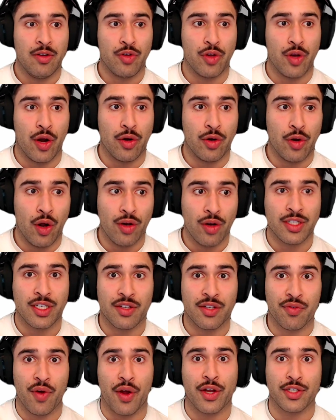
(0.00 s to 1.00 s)
not
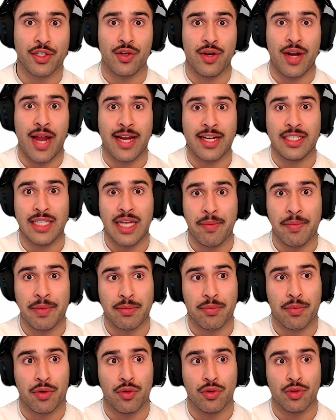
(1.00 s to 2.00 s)
just focus on
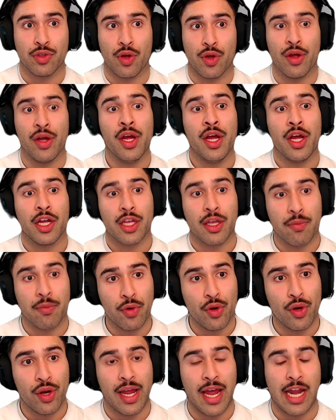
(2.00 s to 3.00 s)
academics but also
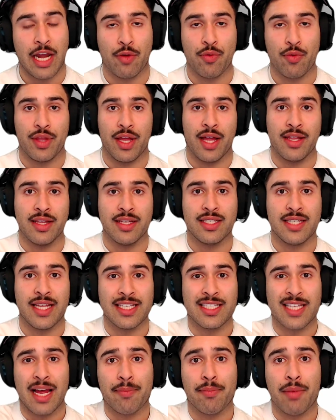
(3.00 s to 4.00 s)
communicating with others,
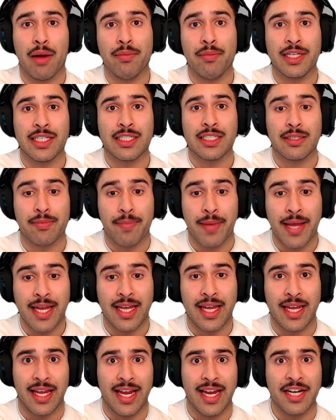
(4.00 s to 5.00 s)
things like public
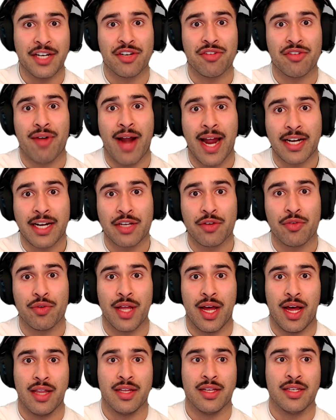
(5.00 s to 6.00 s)
speaking, interacting
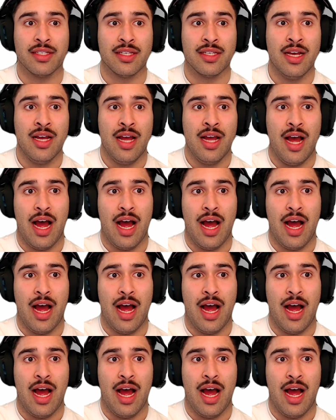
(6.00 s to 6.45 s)
with others.